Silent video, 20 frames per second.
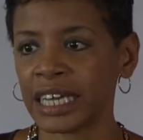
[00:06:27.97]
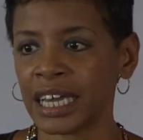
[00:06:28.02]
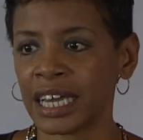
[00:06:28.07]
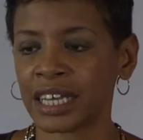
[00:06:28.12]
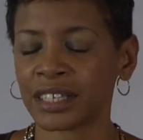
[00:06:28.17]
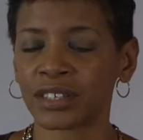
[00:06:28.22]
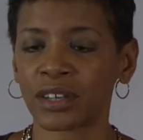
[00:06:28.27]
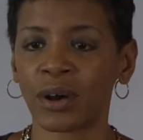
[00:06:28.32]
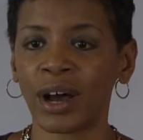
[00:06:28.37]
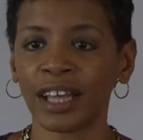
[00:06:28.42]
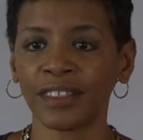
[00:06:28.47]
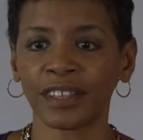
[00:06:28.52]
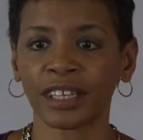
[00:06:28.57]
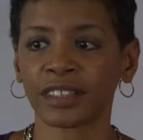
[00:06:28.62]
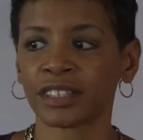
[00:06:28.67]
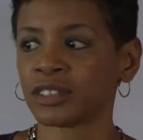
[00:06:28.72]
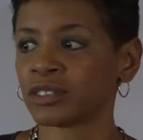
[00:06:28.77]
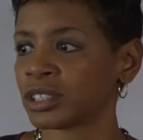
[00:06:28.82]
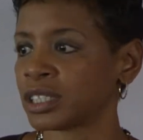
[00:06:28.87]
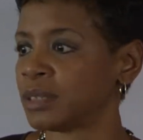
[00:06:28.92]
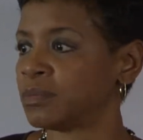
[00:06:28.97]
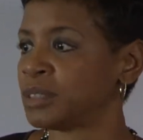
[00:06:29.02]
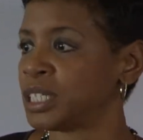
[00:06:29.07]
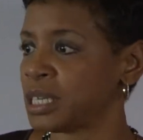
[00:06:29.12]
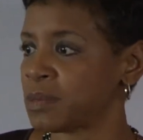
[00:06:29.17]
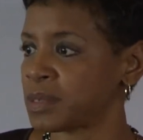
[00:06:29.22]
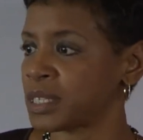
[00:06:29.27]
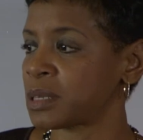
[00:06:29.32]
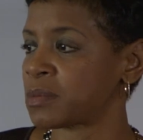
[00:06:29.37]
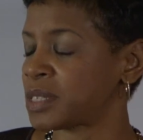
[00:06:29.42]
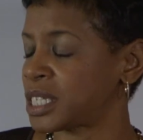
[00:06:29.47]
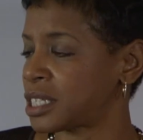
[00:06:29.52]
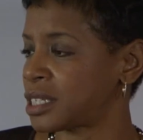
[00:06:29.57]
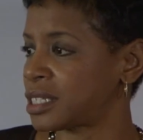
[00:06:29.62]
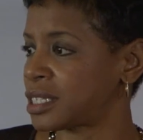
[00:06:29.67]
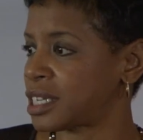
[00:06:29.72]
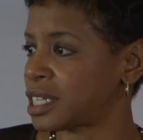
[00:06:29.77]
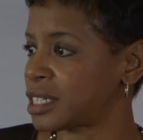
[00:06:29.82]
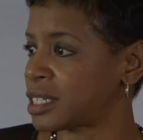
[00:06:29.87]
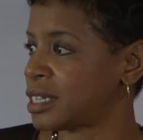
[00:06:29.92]
And so I think there are some deep
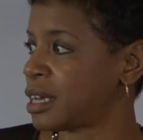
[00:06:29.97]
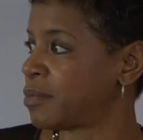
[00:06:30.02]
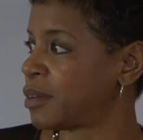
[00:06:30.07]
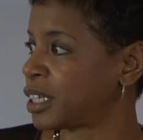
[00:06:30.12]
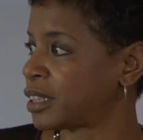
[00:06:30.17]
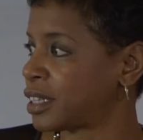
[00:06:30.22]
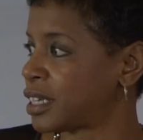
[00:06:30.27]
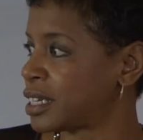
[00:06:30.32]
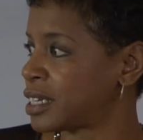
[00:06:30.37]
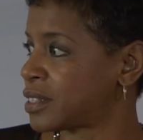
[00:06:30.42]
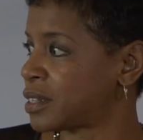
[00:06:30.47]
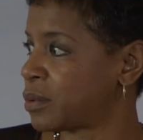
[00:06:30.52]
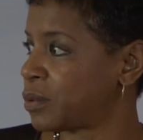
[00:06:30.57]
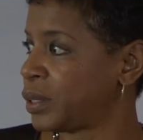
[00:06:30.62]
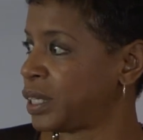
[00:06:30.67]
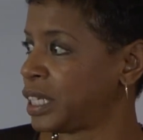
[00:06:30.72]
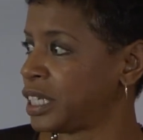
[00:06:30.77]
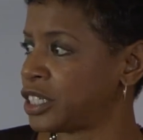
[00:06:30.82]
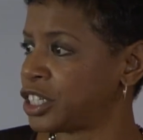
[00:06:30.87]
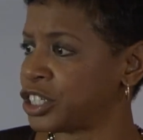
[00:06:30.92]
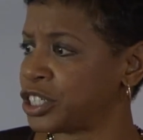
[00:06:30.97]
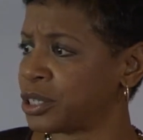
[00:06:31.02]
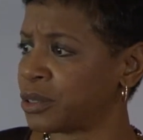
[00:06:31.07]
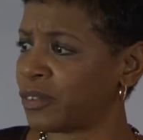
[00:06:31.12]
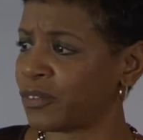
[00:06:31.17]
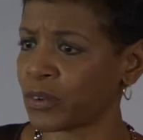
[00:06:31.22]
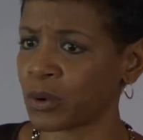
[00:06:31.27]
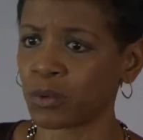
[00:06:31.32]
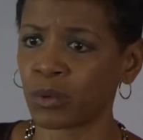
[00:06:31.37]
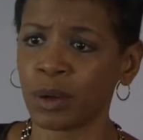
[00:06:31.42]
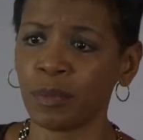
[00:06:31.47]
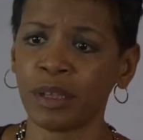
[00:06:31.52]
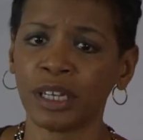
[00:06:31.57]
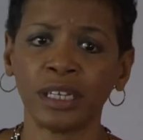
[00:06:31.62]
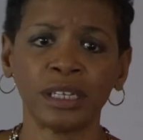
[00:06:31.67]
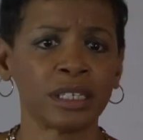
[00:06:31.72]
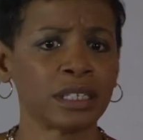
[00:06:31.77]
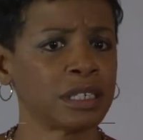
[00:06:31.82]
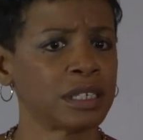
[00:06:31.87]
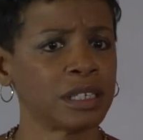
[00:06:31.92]
systemic things that we need to do. And for
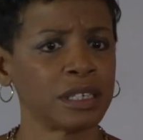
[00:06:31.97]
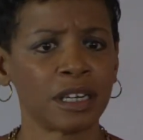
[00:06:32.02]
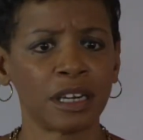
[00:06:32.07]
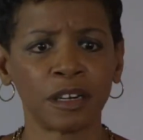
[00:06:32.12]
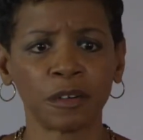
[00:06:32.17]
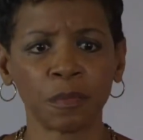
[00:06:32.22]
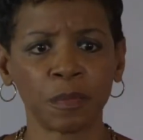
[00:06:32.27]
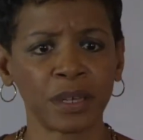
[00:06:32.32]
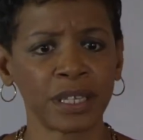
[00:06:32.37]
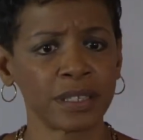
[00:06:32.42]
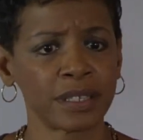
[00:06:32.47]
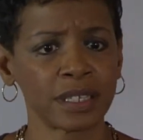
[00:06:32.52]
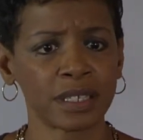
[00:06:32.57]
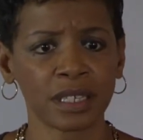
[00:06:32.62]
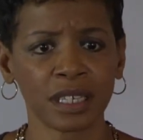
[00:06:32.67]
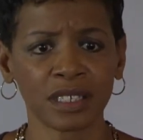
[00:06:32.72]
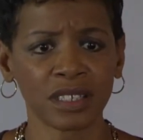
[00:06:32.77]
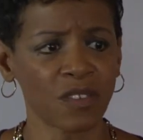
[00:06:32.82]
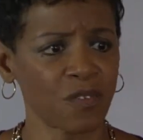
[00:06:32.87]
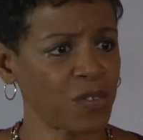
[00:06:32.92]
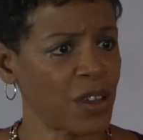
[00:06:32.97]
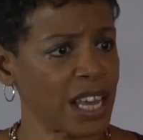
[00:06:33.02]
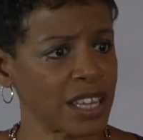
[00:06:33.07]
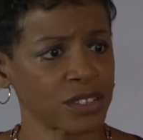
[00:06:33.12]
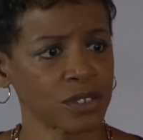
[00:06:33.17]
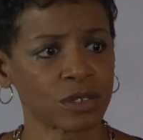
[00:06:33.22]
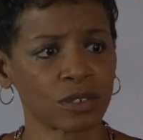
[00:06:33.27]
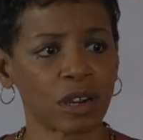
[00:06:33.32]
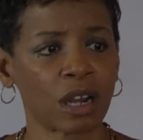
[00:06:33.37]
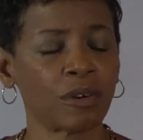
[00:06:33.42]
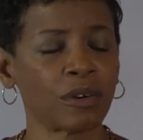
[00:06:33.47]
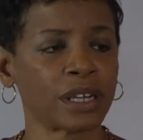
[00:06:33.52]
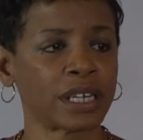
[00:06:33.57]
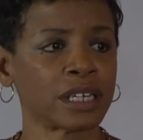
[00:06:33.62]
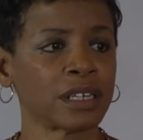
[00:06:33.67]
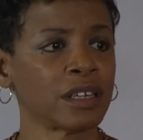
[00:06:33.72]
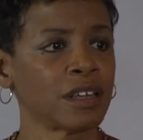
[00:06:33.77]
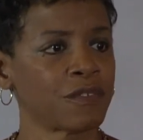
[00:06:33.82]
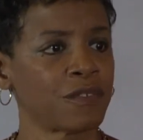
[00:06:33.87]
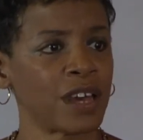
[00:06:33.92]
women-owned businesses, fastest
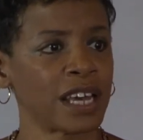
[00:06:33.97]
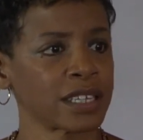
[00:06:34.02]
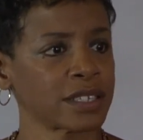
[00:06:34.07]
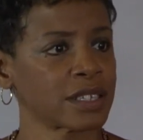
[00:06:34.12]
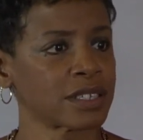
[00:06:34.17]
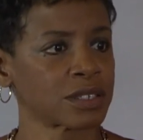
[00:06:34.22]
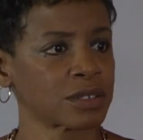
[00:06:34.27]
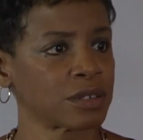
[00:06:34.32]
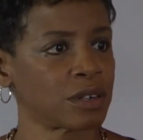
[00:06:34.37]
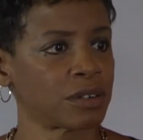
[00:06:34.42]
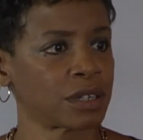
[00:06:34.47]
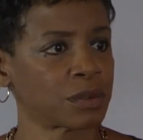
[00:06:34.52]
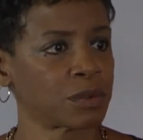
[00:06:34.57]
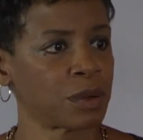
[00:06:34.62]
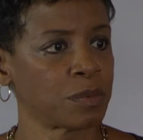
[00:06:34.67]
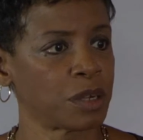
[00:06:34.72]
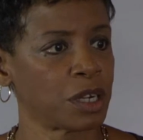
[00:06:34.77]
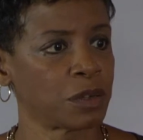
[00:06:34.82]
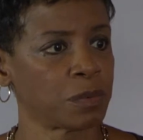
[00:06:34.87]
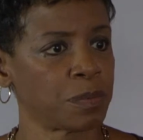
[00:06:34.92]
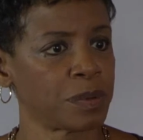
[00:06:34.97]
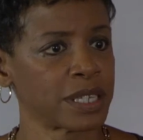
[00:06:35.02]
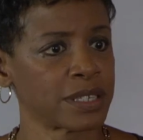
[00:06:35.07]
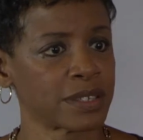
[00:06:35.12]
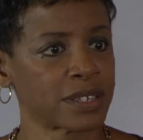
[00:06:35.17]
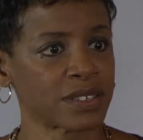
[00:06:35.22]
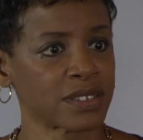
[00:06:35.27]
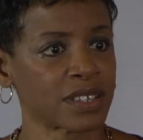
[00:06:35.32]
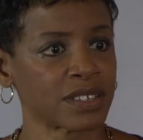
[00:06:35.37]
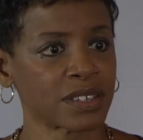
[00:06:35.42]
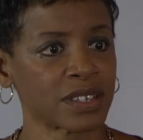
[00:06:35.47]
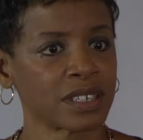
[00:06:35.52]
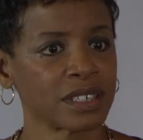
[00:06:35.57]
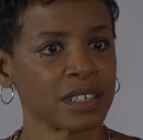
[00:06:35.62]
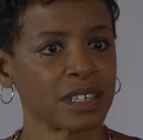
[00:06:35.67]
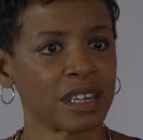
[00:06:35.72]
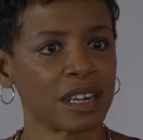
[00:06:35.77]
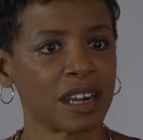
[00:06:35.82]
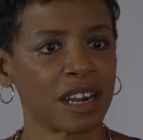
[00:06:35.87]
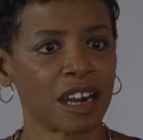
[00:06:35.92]
growing women-owned businesses
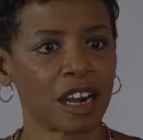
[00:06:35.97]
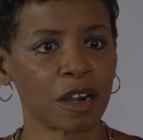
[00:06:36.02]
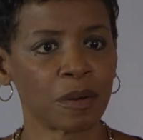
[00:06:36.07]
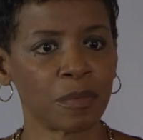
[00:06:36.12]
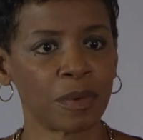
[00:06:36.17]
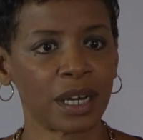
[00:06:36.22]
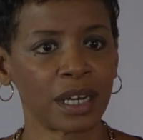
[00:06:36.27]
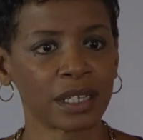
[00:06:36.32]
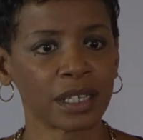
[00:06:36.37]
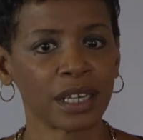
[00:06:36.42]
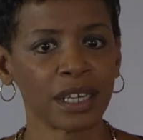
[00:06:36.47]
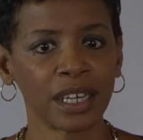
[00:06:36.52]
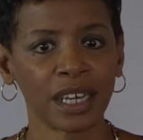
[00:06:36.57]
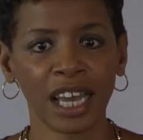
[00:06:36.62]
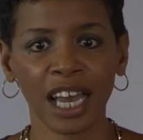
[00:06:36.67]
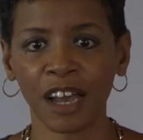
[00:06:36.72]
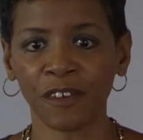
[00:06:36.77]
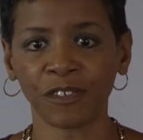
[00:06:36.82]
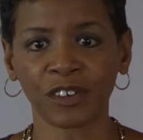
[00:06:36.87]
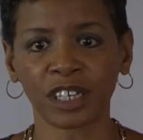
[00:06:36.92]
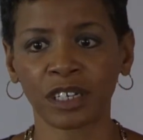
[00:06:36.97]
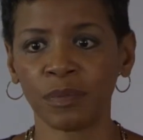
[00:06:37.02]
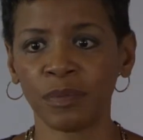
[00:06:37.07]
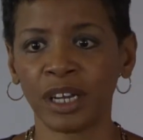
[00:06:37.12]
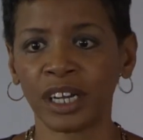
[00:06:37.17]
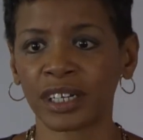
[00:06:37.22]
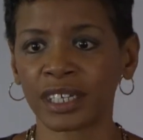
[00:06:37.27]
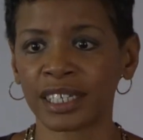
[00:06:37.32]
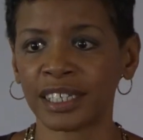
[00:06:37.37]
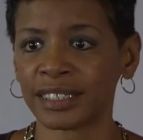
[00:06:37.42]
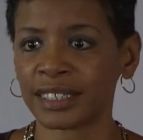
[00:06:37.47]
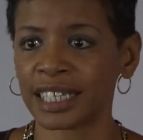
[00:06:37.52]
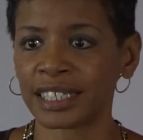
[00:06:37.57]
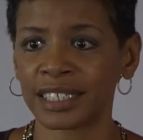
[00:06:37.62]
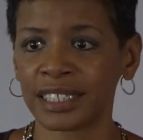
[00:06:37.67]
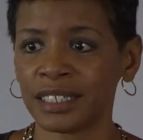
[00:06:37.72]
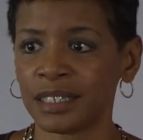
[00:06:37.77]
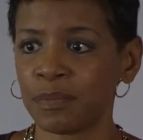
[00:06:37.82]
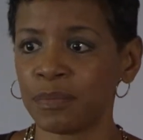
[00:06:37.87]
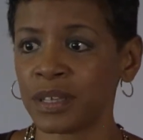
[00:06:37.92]
are among African American and
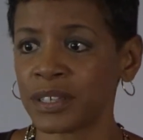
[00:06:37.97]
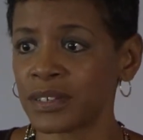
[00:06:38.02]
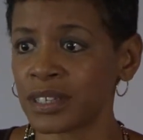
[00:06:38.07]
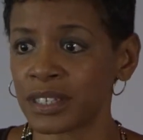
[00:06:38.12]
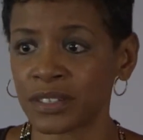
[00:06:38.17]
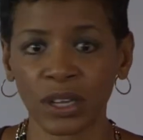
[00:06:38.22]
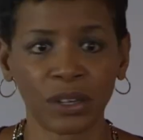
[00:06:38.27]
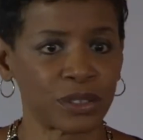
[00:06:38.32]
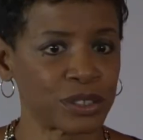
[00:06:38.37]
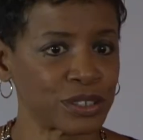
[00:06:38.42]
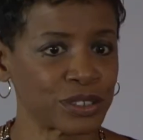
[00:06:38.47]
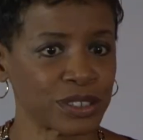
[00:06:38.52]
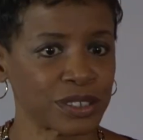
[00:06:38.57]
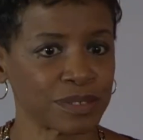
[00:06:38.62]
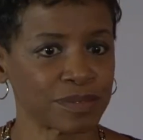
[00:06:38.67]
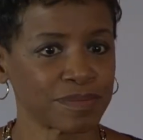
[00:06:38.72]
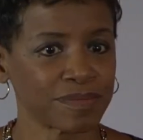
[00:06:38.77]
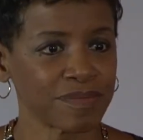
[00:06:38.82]
Latina business owners.